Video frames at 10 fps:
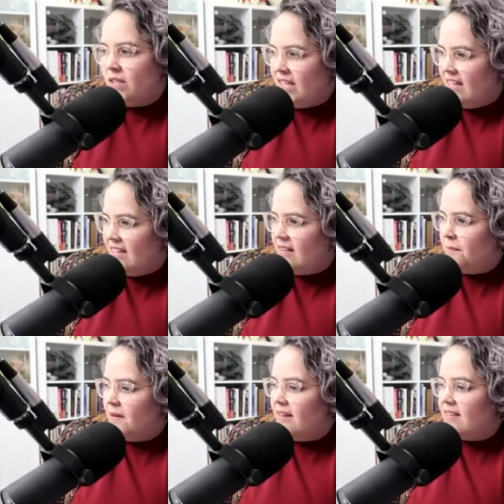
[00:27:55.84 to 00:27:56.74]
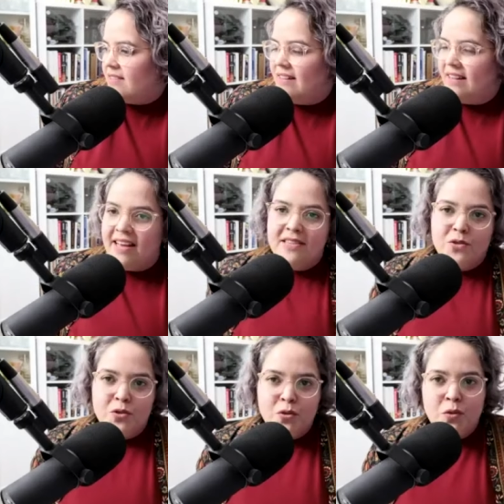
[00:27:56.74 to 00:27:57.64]
need the best
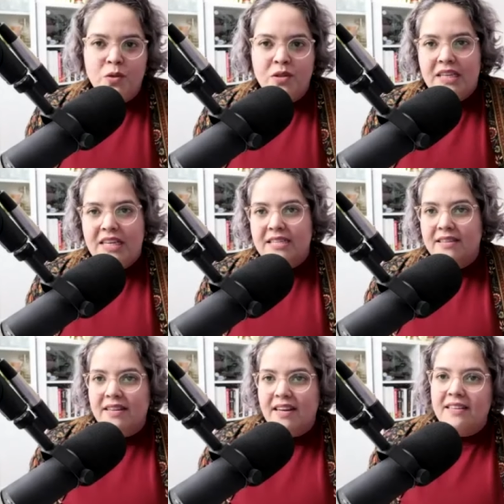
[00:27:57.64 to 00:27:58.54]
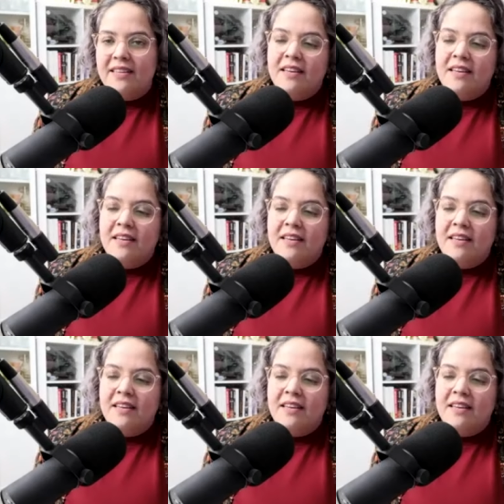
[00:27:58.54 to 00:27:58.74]
lens. You this mm. and that.